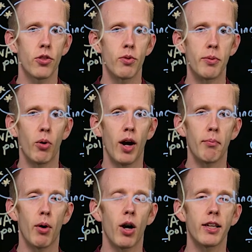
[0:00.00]
3'
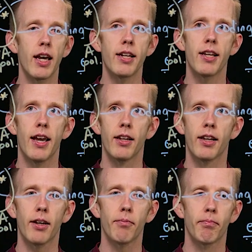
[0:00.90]
poly A
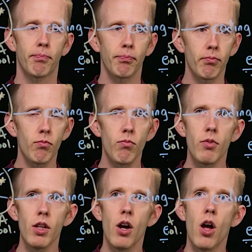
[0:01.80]
tailing.
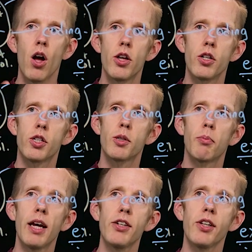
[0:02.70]

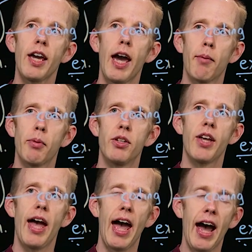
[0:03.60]
Splicing happens
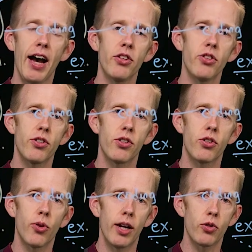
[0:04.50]
as
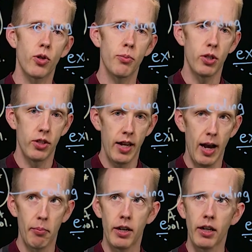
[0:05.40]
transcription is
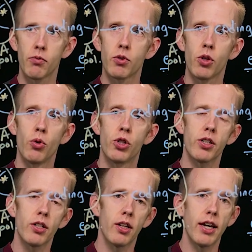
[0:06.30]
happening. So
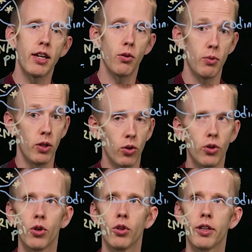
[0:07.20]
just like we
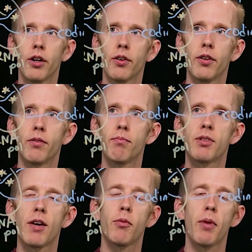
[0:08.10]
learned earlier, the
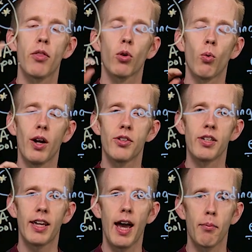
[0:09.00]

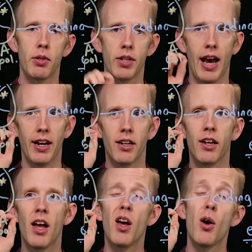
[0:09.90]
7-methylguanosine cap is added
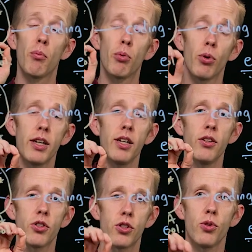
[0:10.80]

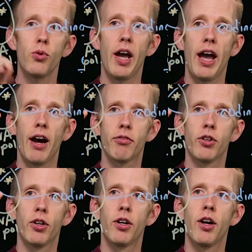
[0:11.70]
pretty soon
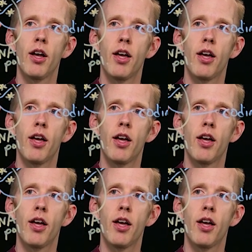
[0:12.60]
after